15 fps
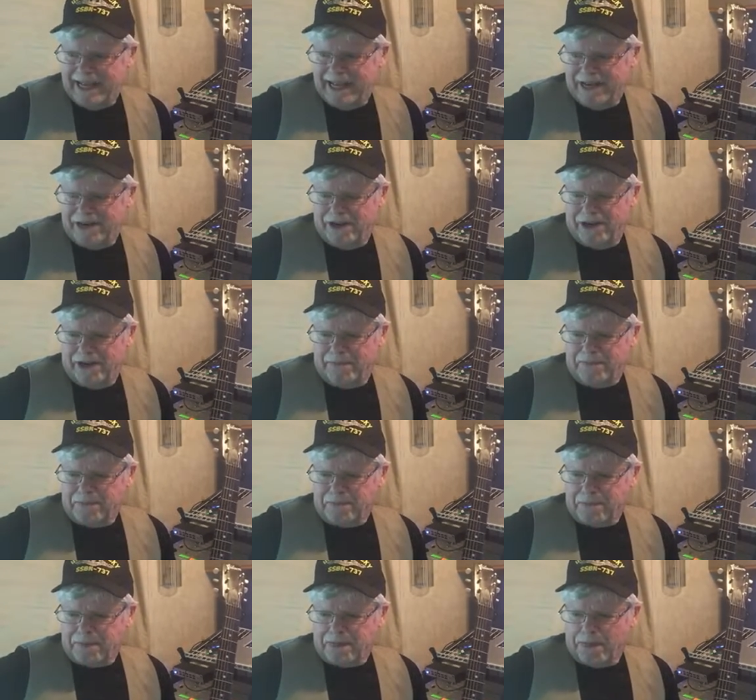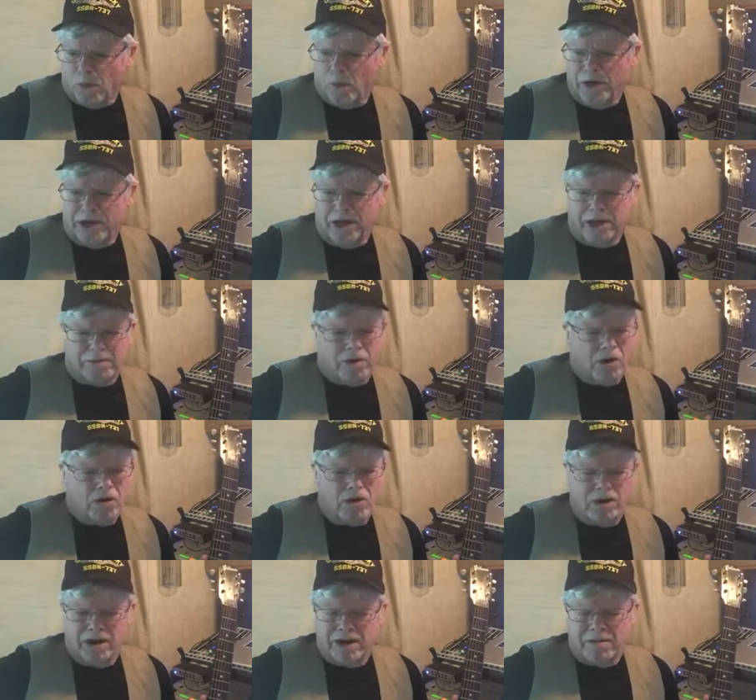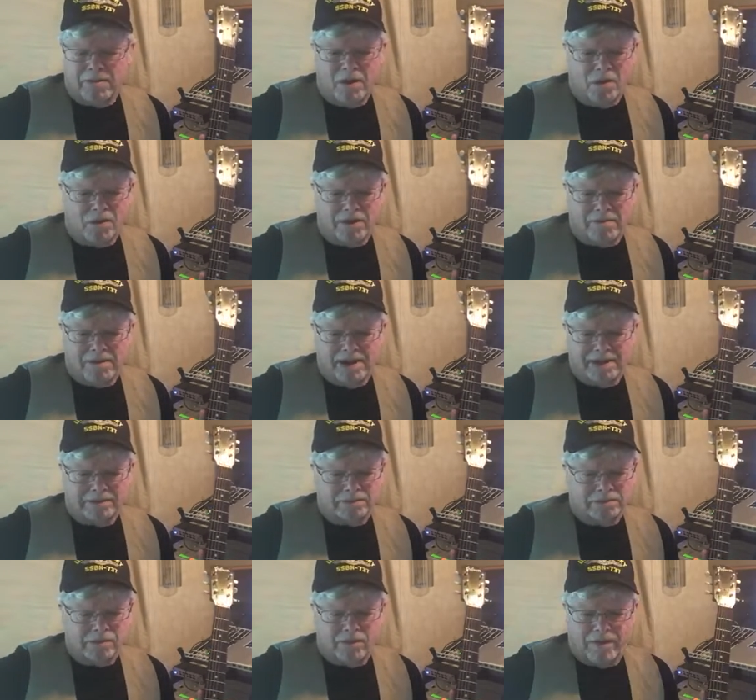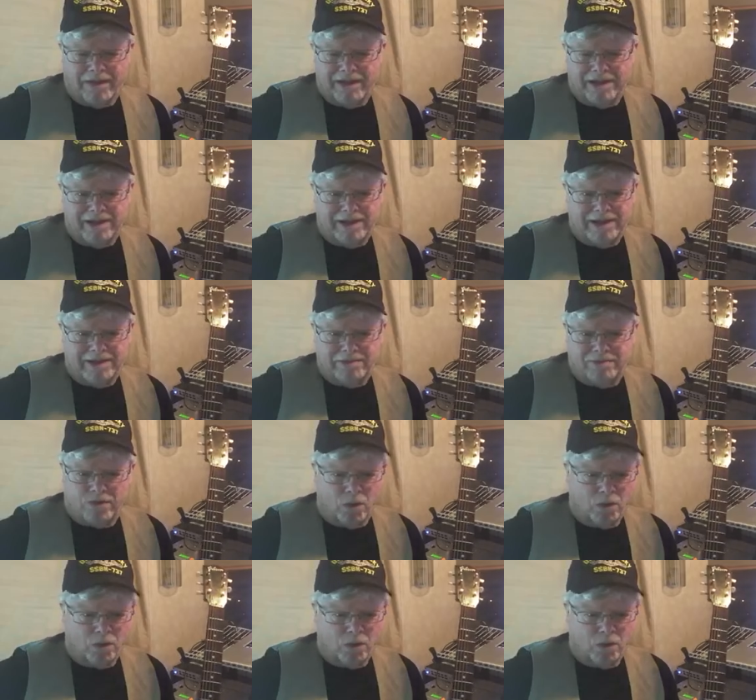And uh, um, we'd get up early in the morning, man, and